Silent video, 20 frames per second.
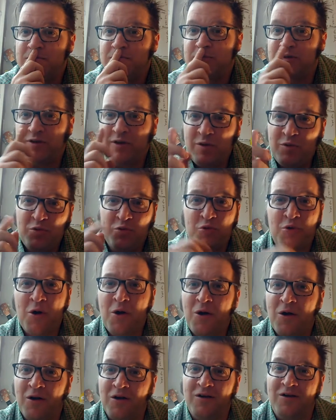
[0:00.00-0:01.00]
But they were
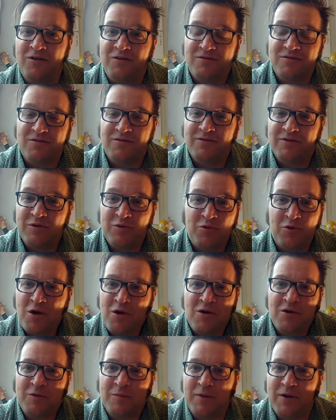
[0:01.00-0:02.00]
wrong. They were
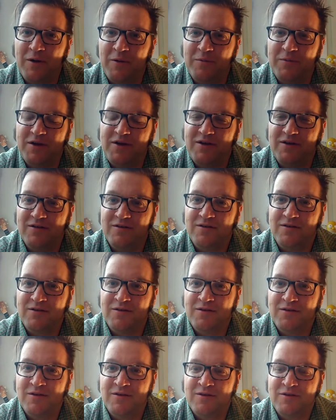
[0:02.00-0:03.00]
wrong about me.
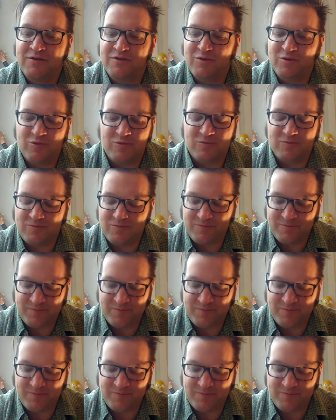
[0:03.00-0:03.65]
So,